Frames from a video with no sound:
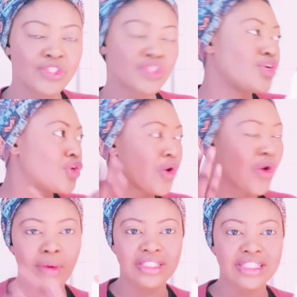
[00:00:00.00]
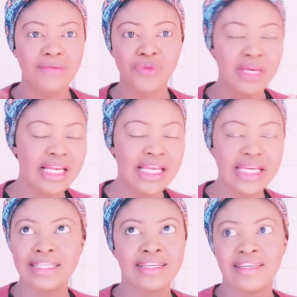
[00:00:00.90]
So you don't always have to really
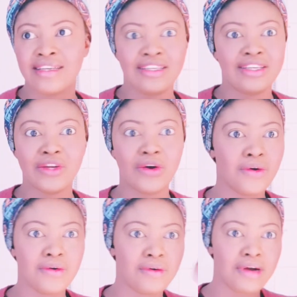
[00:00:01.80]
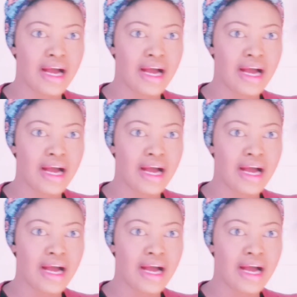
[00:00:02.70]
you know,